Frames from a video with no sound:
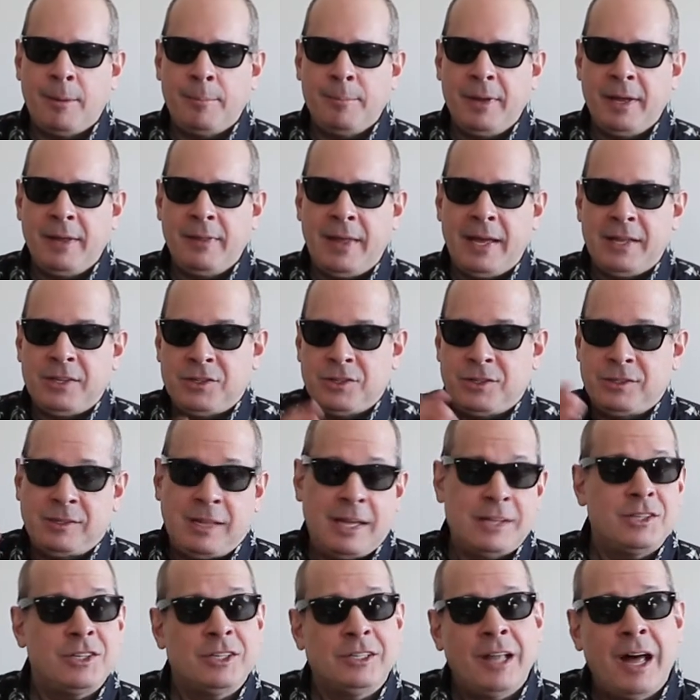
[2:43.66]
And
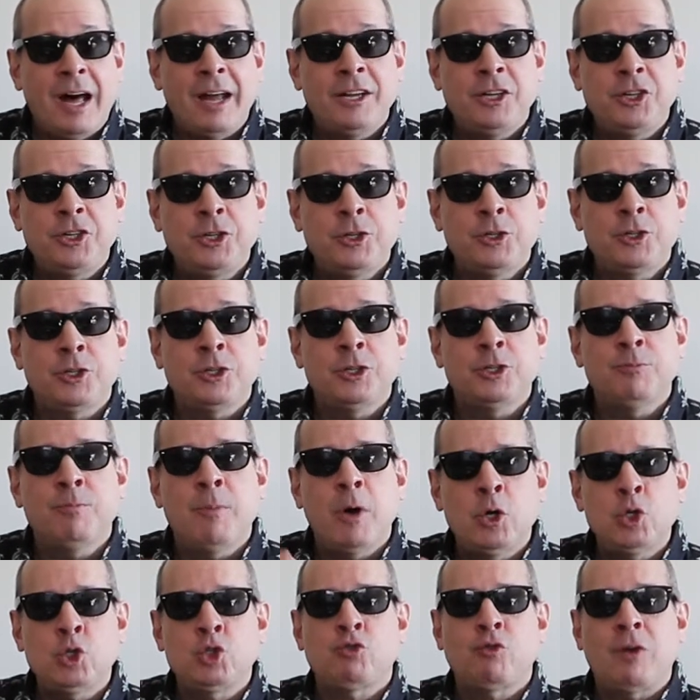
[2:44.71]
that's a lot of juice because
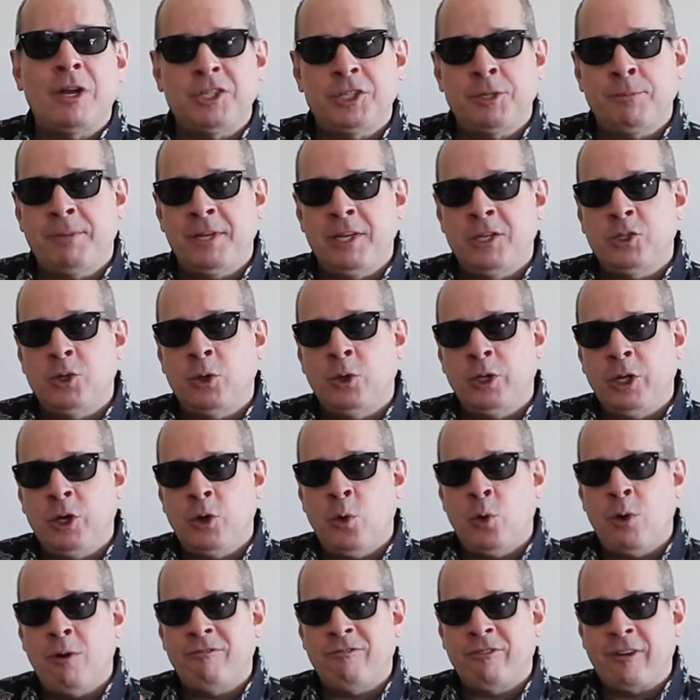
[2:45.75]
most recipes only
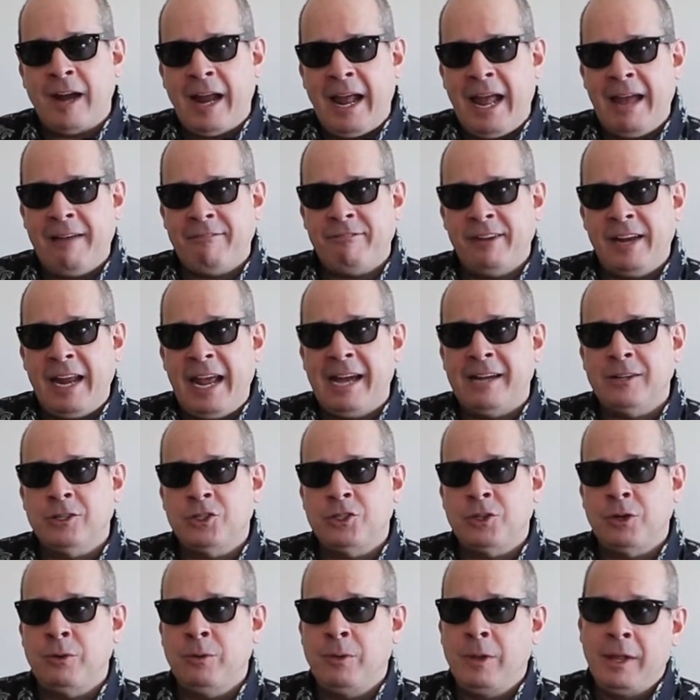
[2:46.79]
call for half an ounce.
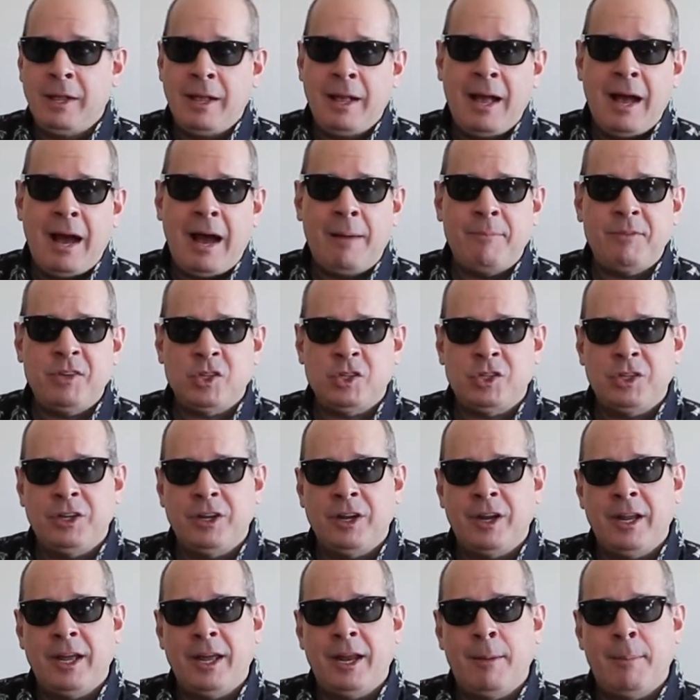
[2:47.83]
So obviously you're
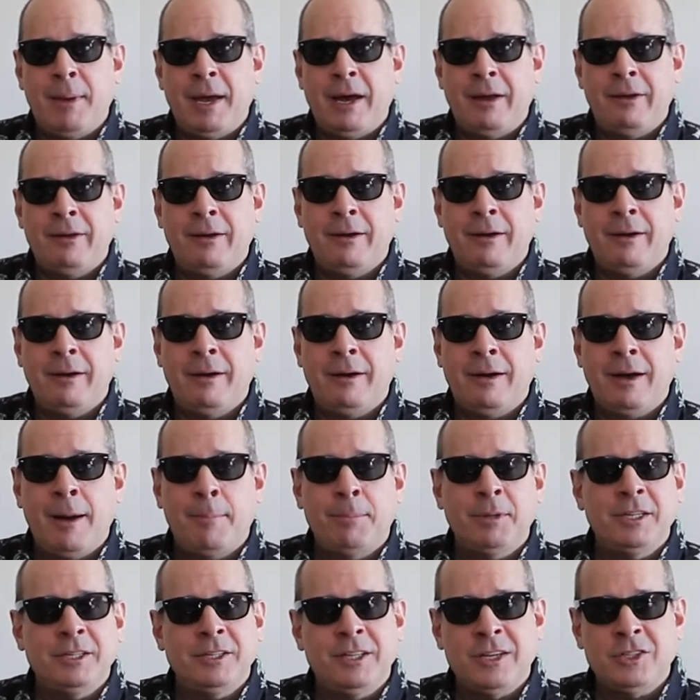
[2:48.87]
going to get about a
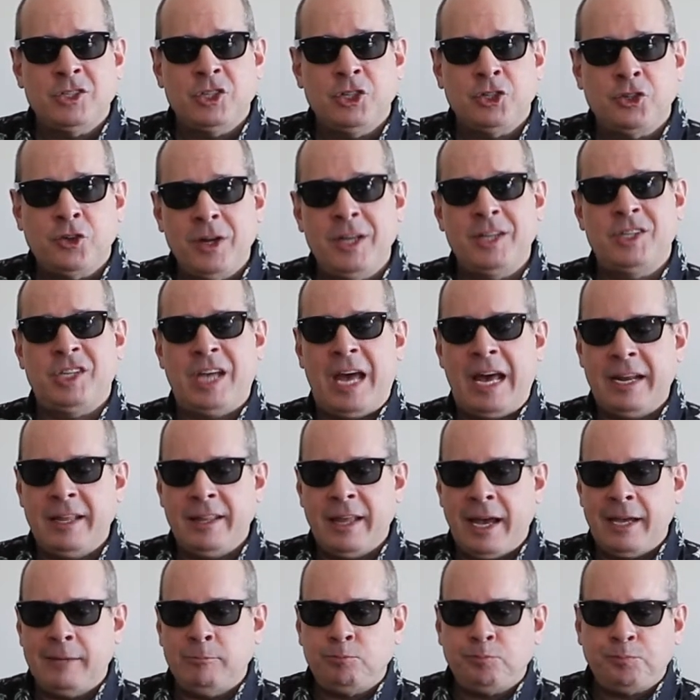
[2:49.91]
couple of dozen drinks out of
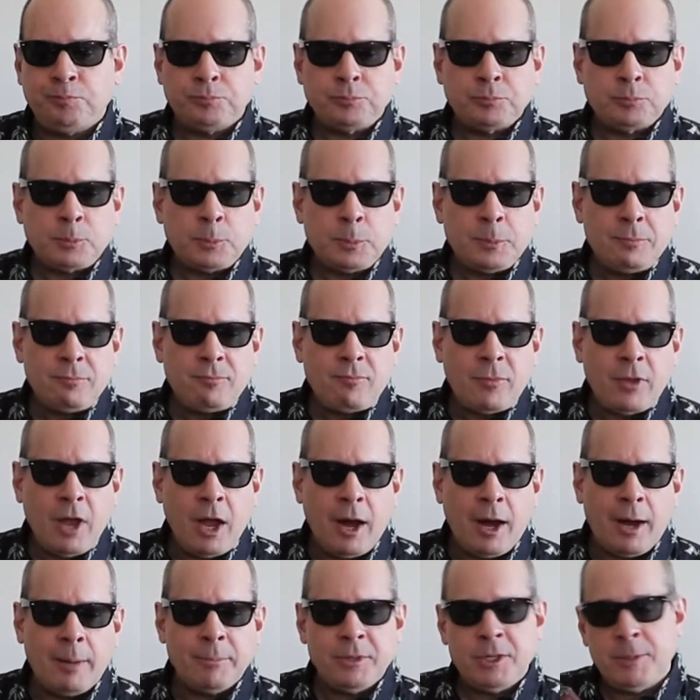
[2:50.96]
that.
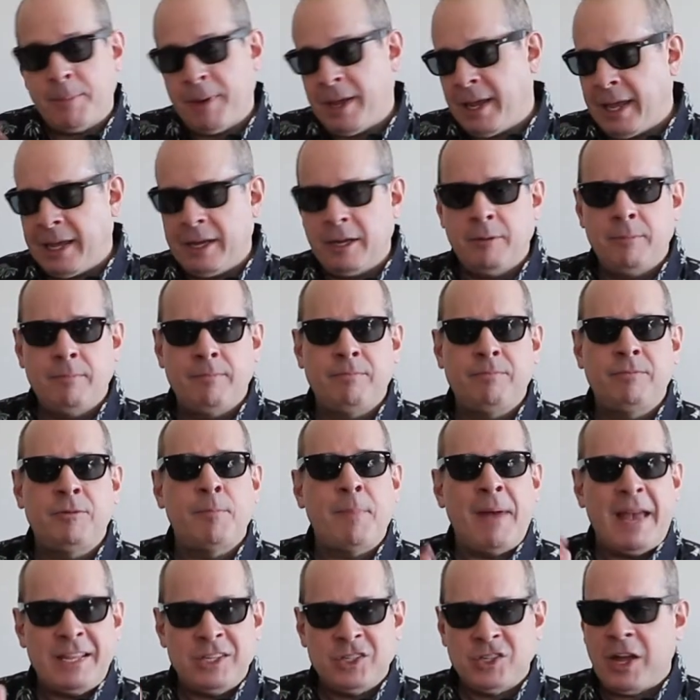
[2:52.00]
Again, it
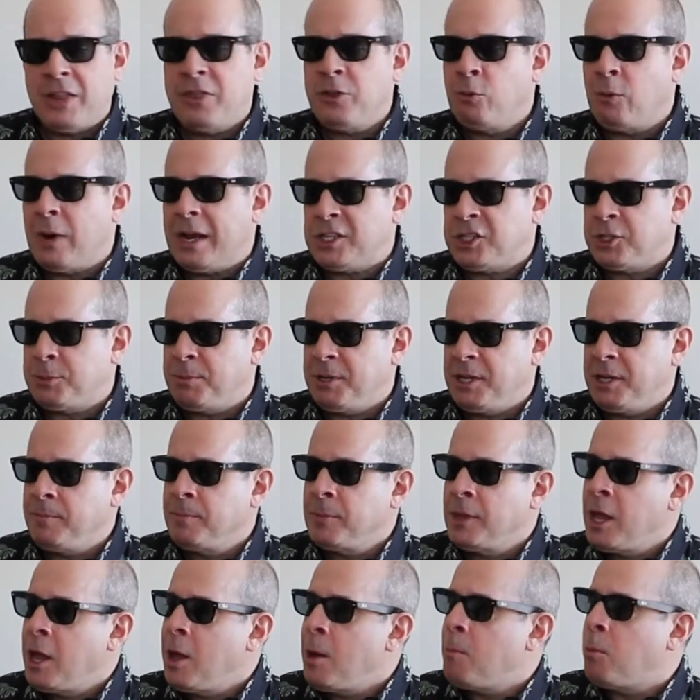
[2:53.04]
depends on the recipe.
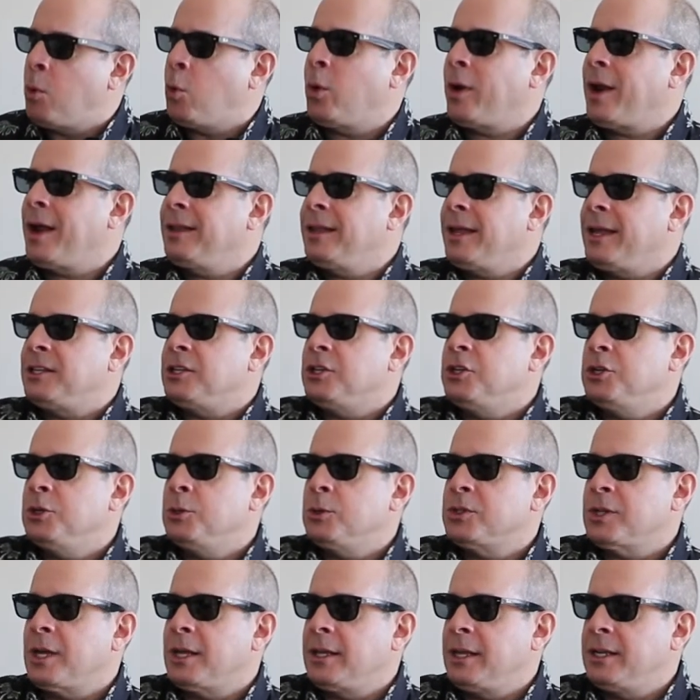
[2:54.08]
But what I like to do
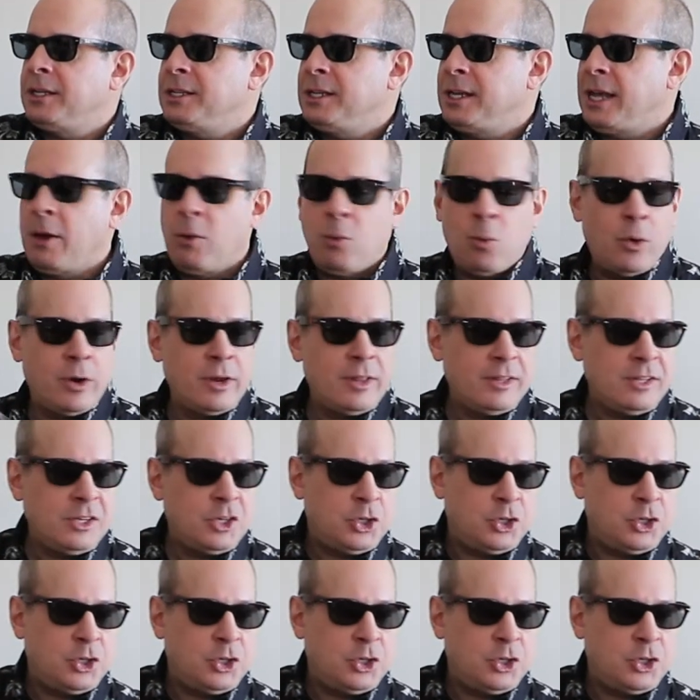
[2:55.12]
is I like to get one of these